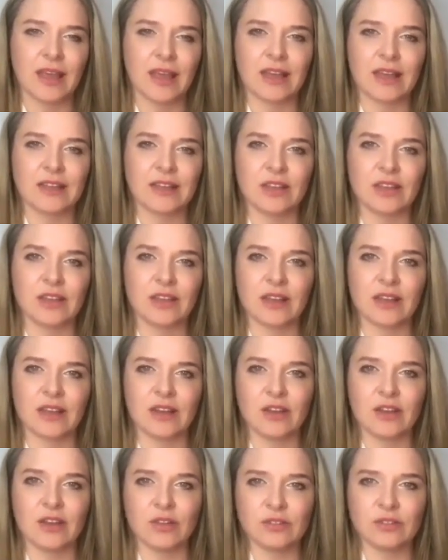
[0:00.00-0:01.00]
And
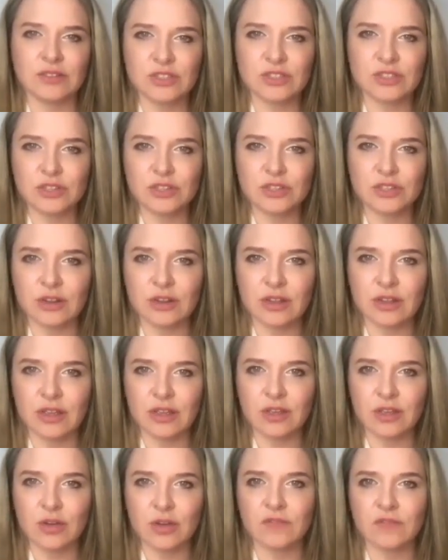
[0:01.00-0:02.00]
along this
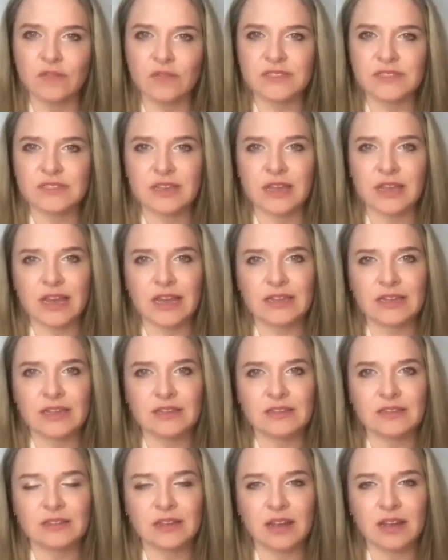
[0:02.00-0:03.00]
journey, you obviously
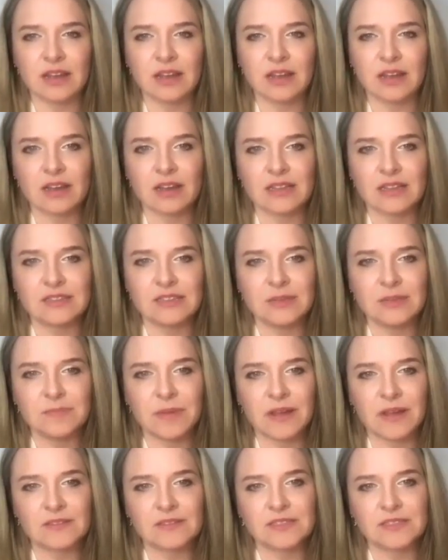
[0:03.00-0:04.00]
gained a deep
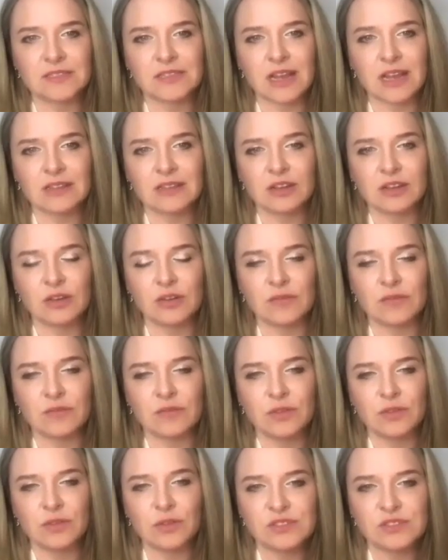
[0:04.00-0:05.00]
understanding of
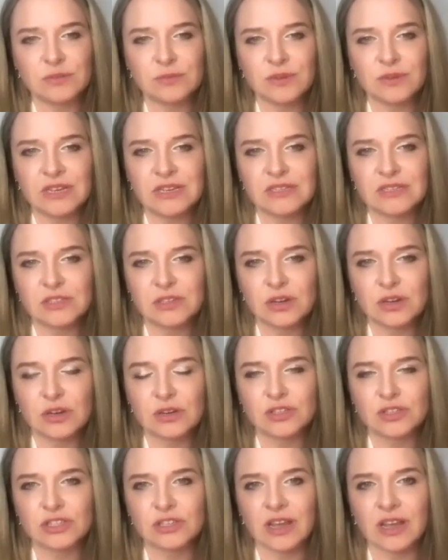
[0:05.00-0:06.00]
user
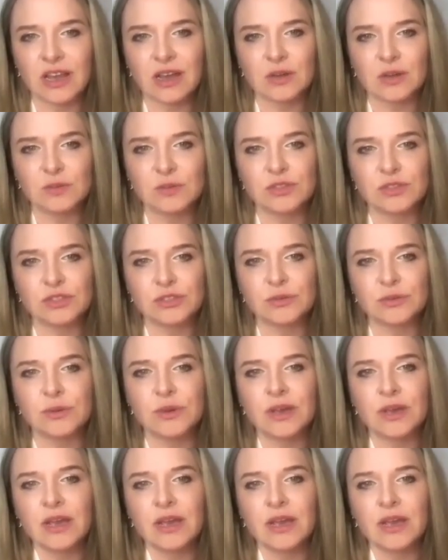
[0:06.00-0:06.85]
research and how to